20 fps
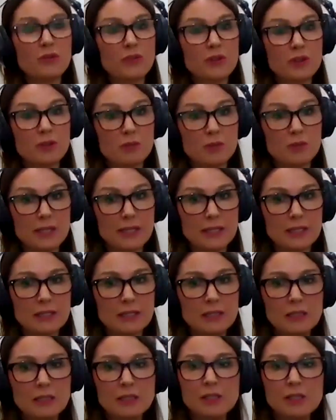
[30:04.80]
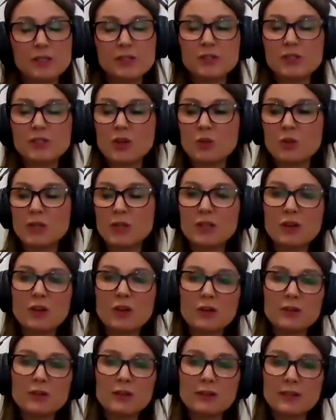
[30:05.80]
profitably. So we
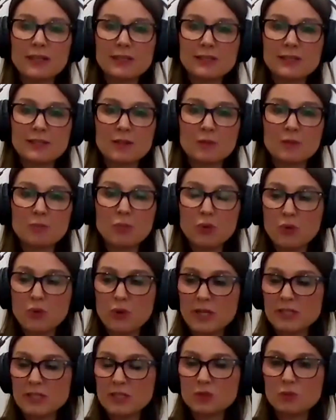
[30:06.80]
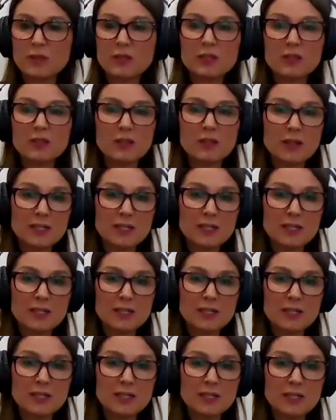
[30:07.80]
know that there's a point with
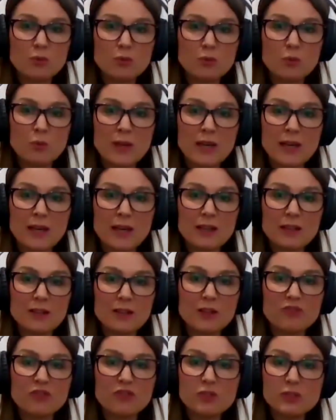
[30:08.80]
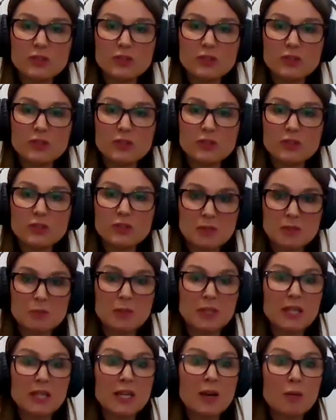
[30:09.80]
nitrogen where the root systems
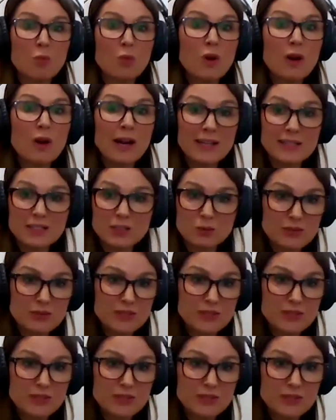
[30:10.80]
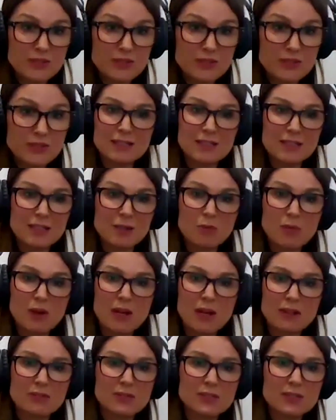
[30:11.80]
become white. We've seen that under the
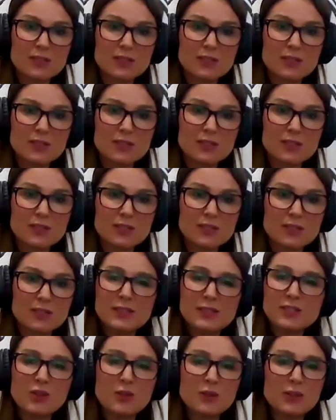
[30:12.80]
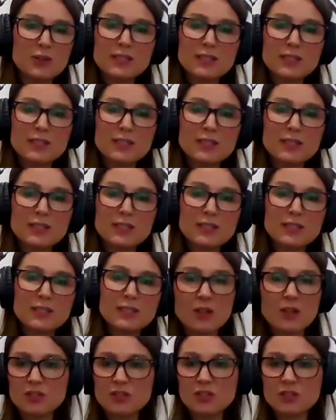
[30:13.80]
microscope. So a little bit of
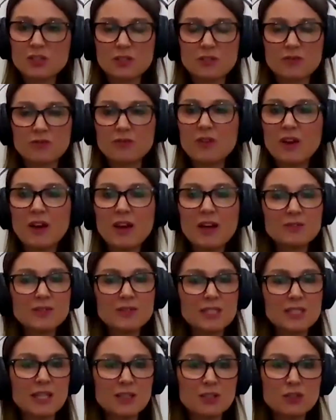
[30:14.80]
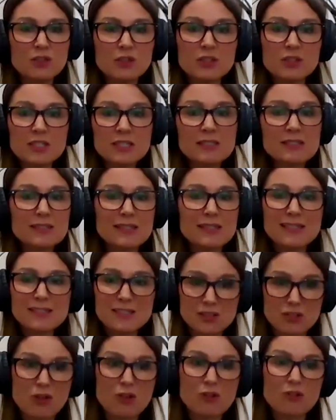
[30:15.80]
nitrogen, 5-10
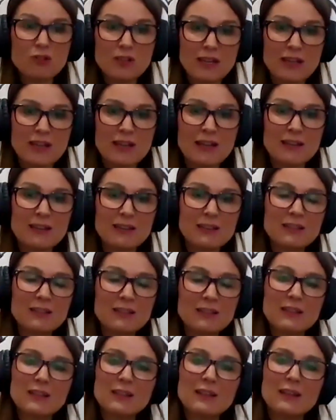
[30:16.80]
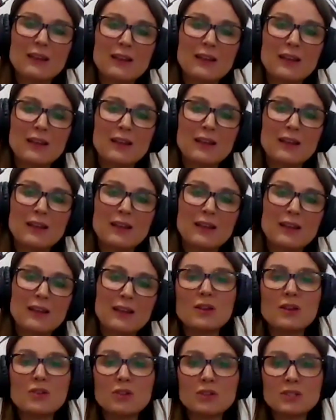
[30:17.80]
units, it's okay. A
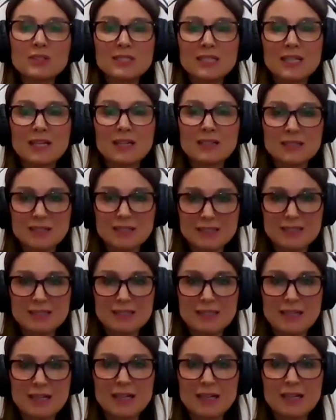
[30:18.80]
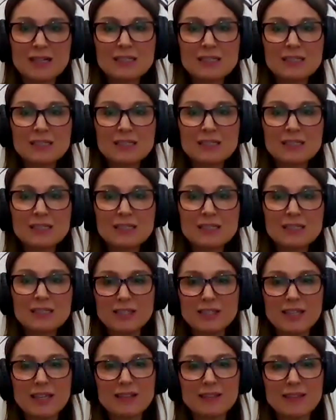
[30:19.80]
knockdown at the start
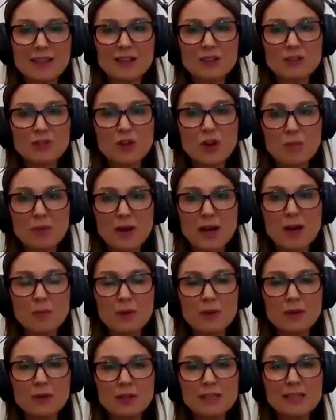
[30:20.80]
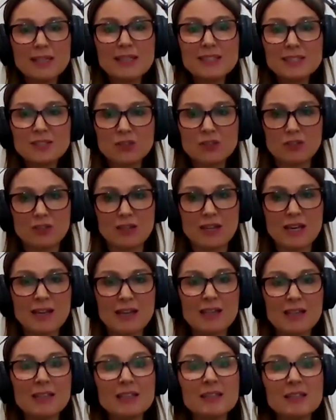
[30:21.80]
to get that crop up is
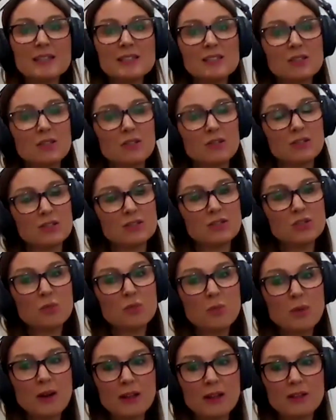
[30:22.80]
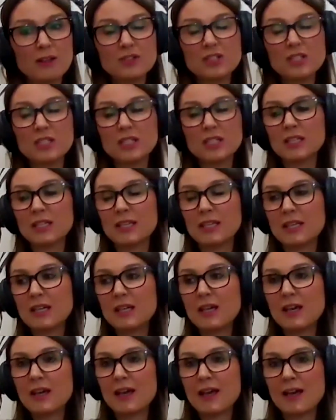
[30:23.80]
okay, as long as you're
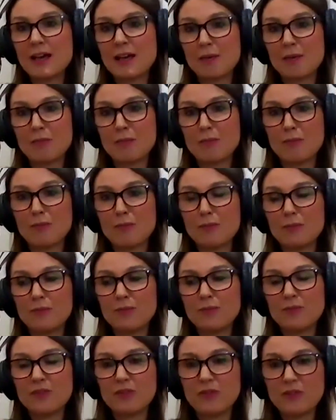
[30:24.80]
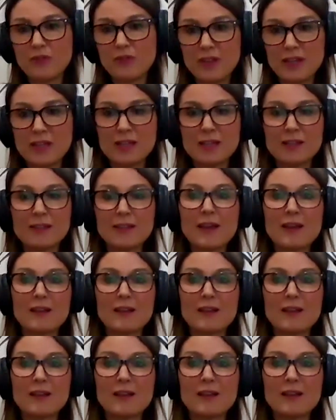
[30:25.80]
biologically feeding
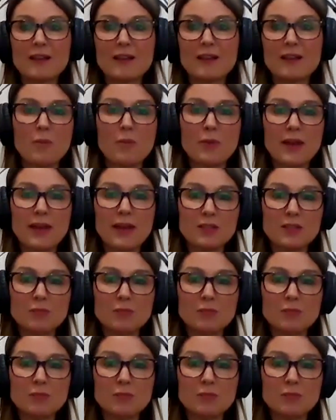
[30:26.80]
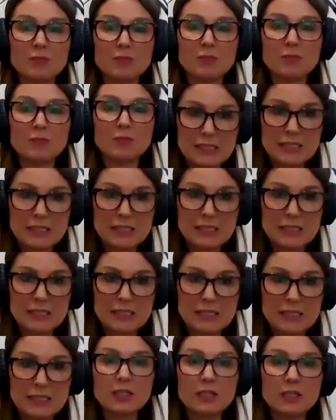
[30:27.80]
that crop and you're putting a seed
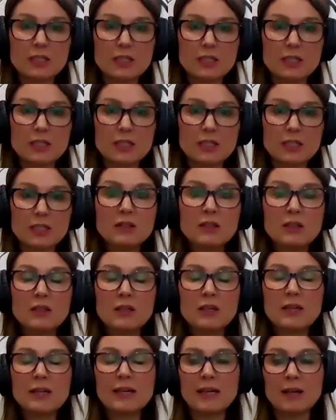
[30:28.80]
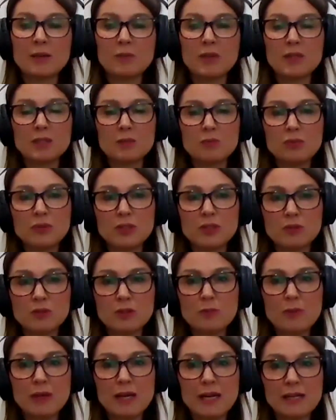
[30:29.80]
inoculant on, and you're putting
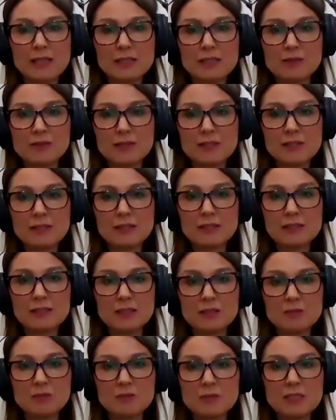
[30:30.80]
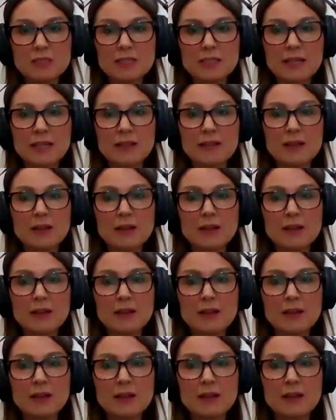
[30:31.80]
all the parts of the system together.
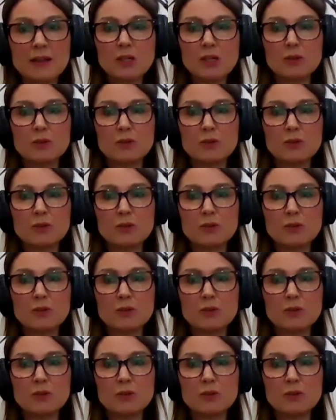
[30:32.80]
So